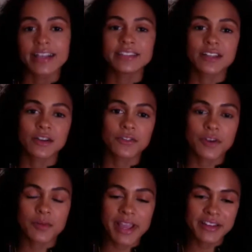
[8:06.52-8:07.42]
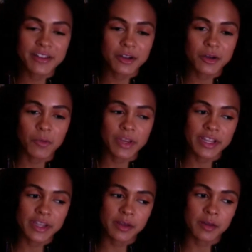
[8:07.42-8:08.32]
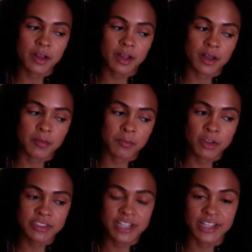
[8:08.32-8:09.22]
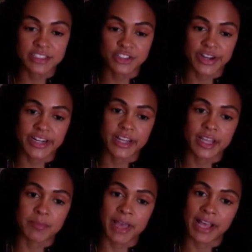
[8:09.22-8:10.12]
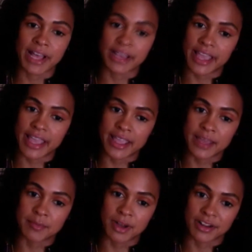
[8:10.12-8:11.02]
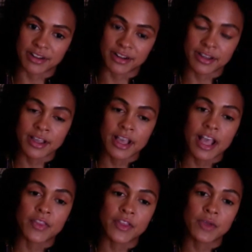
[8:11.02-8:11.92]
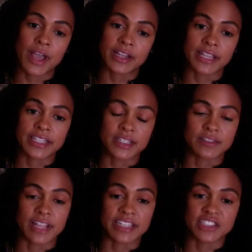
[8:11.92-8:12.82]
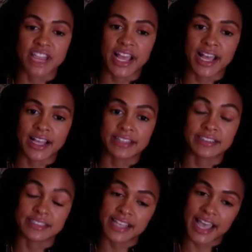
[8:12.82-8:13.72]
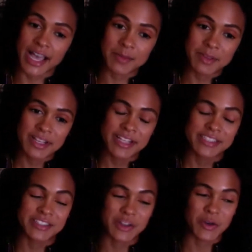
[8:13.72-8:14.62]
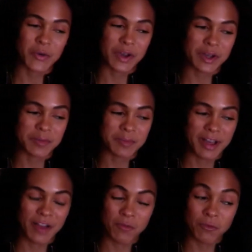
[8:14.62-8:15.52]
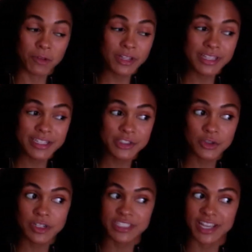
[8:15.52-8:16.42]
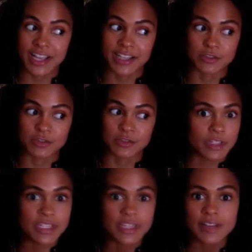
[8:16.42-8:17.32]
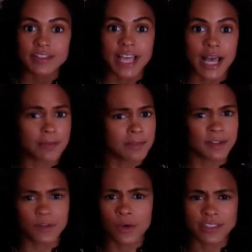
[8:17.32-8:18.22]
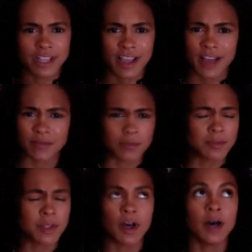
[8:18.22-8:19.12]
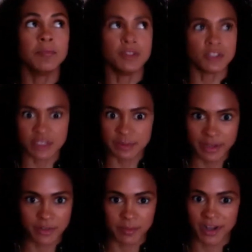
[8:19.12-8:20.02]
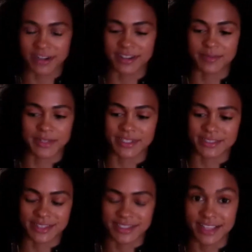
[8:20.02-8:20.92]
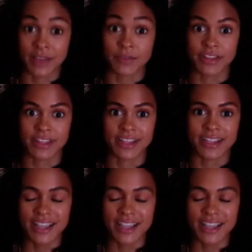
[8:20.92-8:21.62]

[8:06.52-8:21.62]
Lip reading: so for Manual, we mostly concentrated in ballet and modern, and then you had electives like jazz and tap. So I really enjoy jazz, really love tap, and of course I have the utmost respect for modern because that's everything.